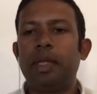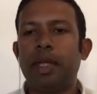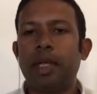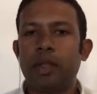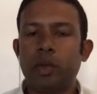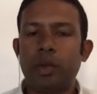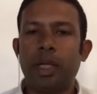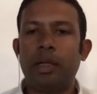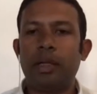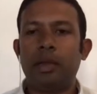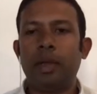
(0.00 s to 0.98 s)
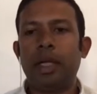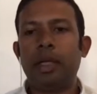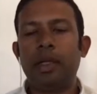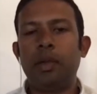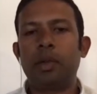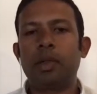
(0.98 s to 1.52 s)
It has to cater to an
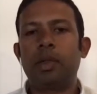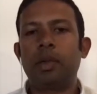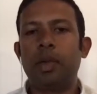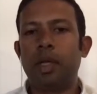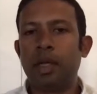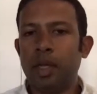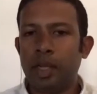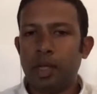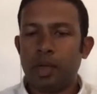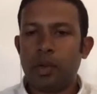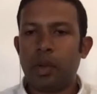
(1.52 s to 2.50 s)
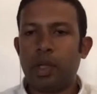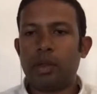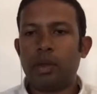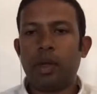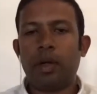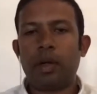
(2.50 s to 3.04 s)
end user, to
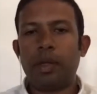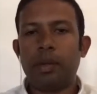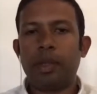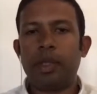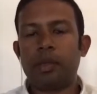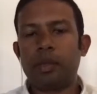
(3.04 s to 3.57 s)
an occupant.